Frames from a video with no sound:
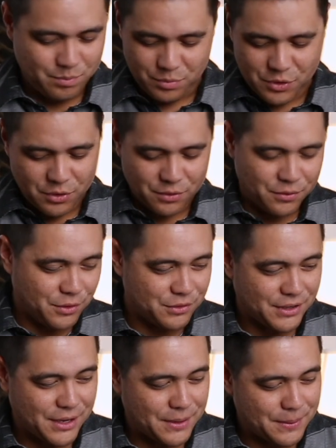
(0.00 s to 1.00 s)
Beautiful
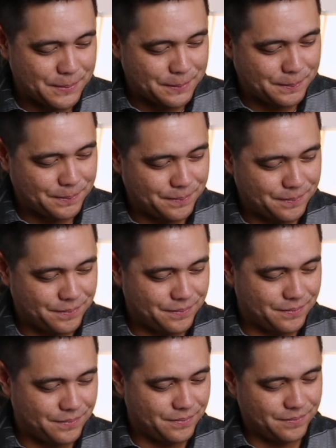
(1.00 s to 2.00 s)
sound.
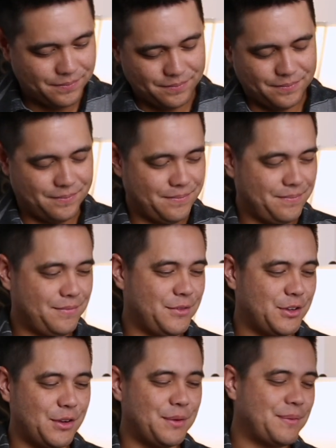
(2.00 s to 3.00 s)

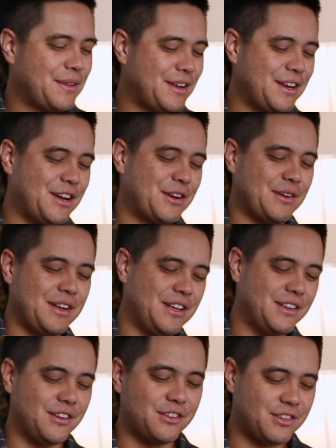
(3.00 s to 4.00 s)
So here
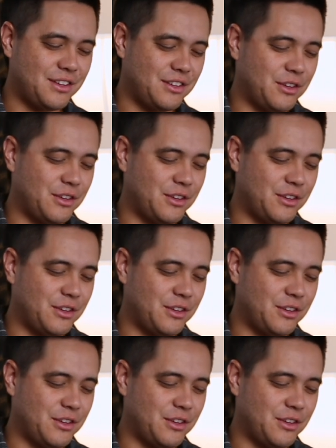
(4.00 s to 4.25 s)
is